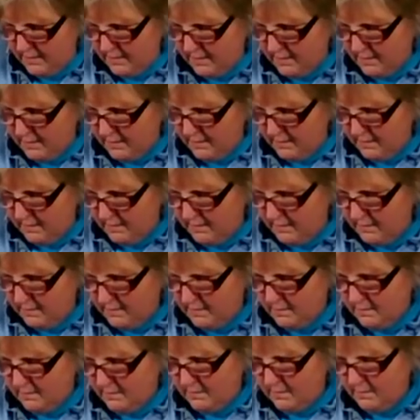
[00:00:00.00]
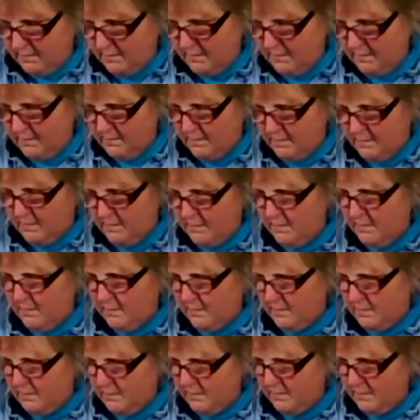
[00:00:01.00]

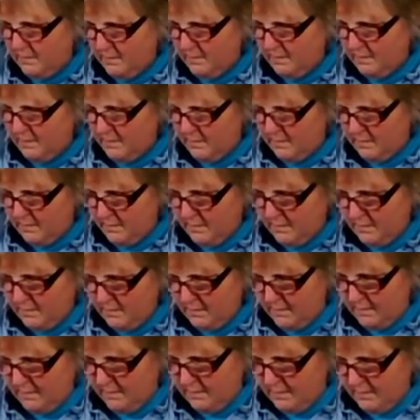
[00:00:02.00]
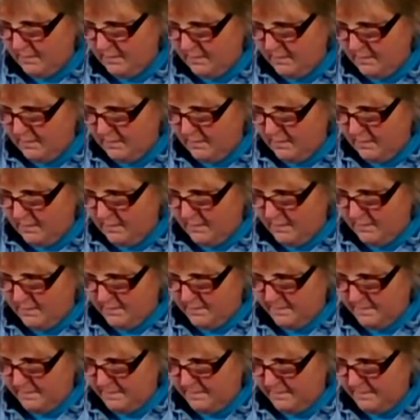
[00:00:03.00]

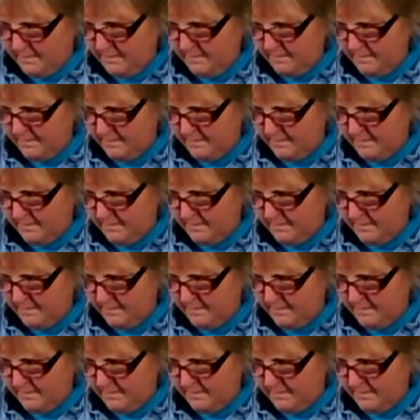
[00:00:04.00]
(no one is talking)